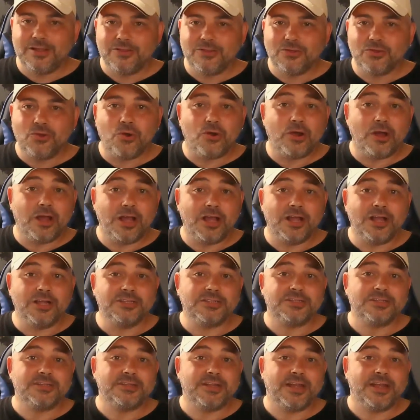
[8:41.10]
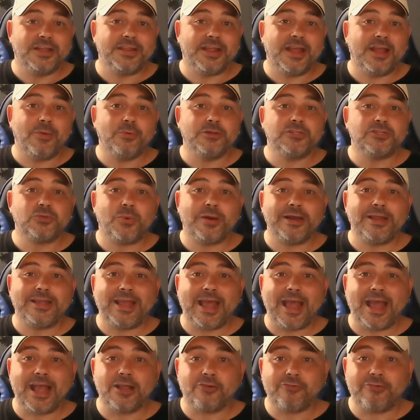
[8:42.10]
The court heard that there were 20
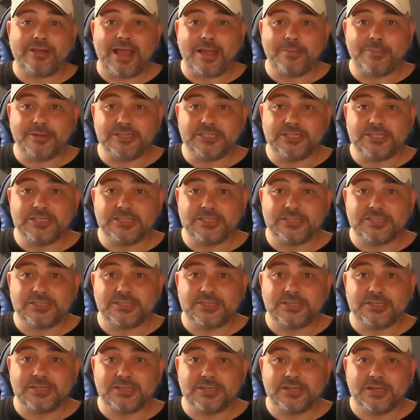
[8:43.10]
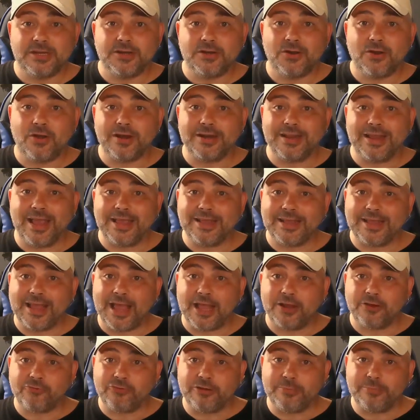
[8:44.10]
category images, 98
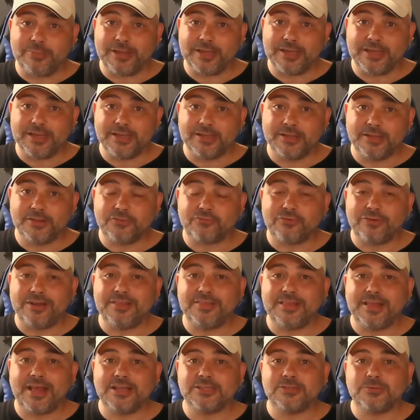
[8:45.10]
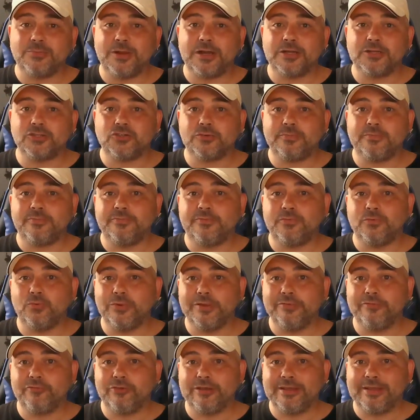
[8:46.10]
category B and
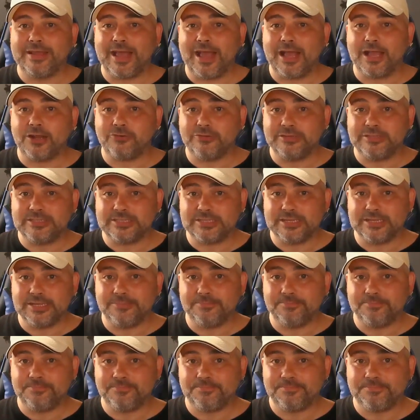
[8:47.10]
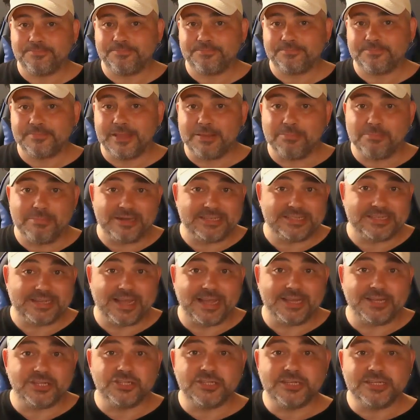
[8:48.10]
3,143 category C. In
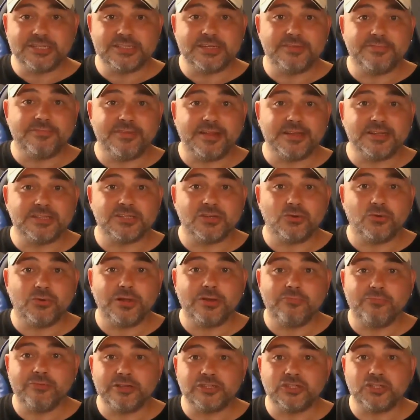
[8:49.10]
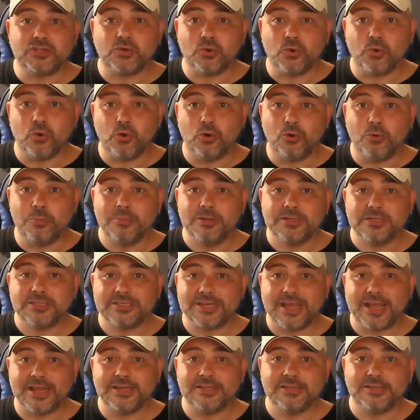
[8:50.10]
mitigation, his defence lawyer, Richard Orme,
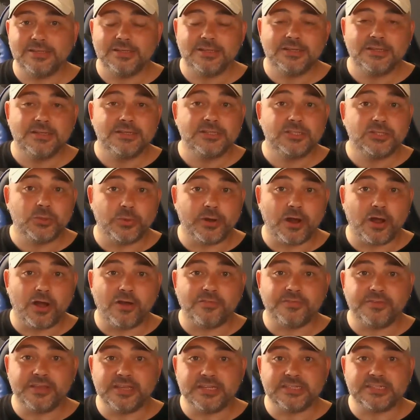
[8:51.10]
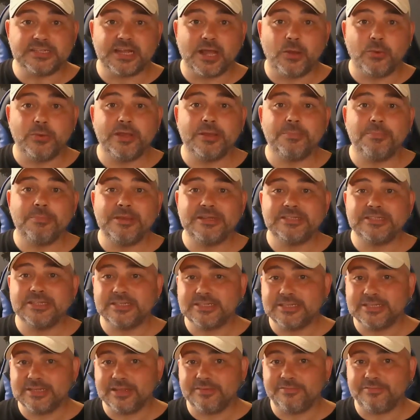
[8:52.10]
said 2.5 years ago he
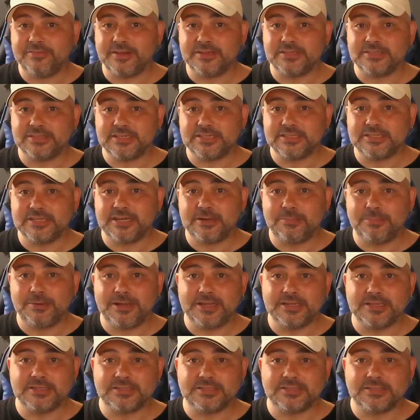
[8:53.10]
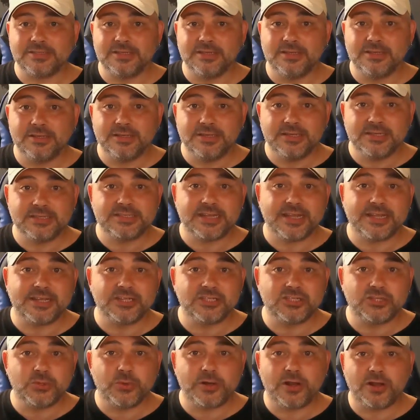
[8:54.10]
admitted to the offences to the police. It's
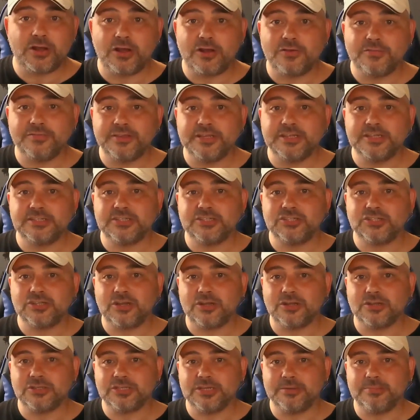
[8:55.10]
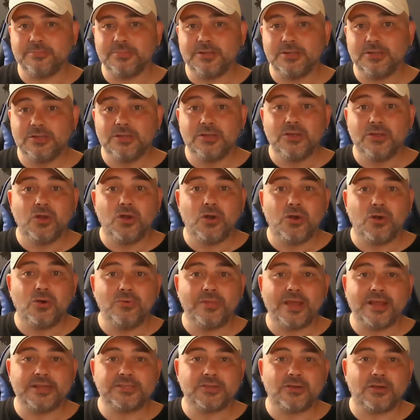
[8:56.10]
taken 2.5 years to charge him. All
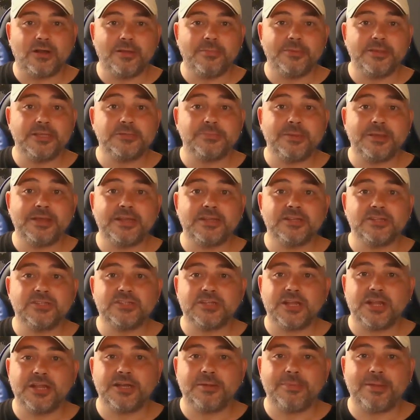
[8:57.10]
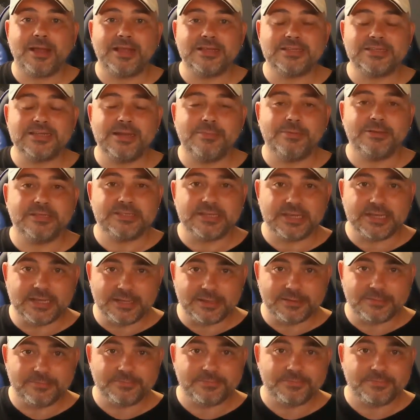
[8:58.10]
that time, he has been concerned about his liberty.
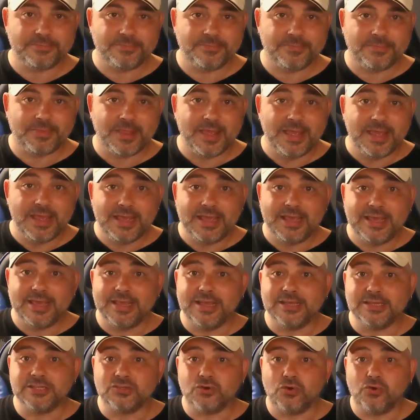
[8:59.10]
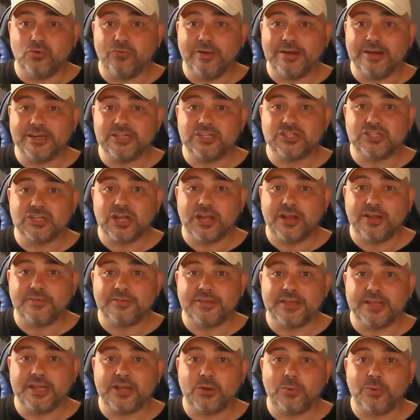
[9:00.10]
He has already
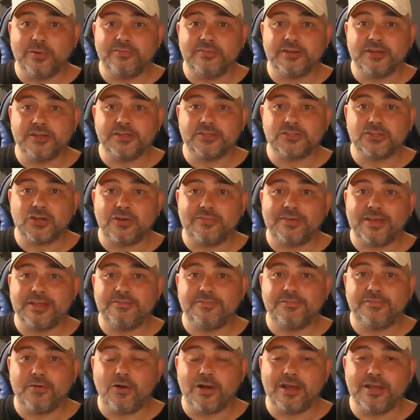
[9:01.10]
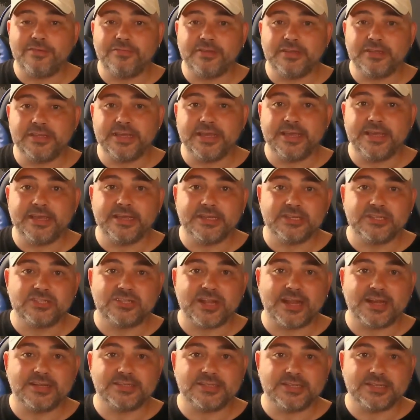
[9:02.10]
served the equivalent of a 5-year
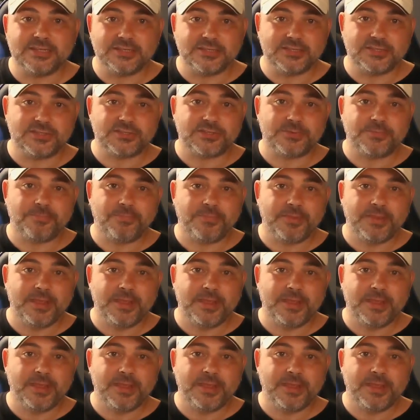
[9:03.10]
sentence.